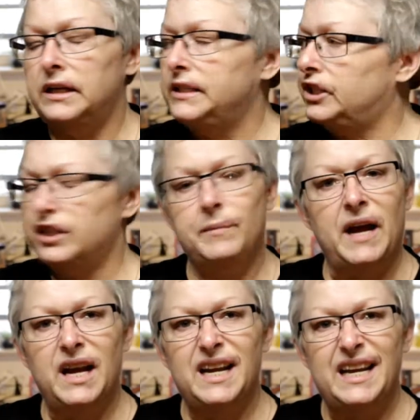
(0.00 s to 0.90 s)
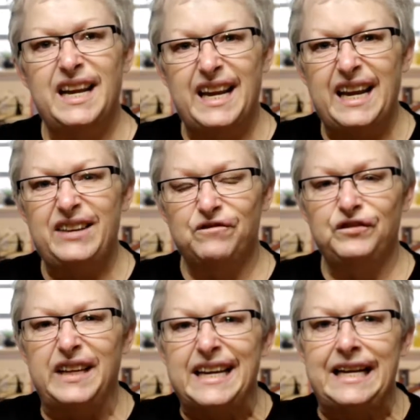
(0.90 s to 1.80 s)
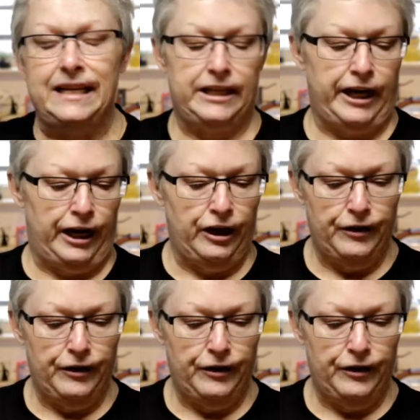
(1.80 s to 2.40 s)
just about anything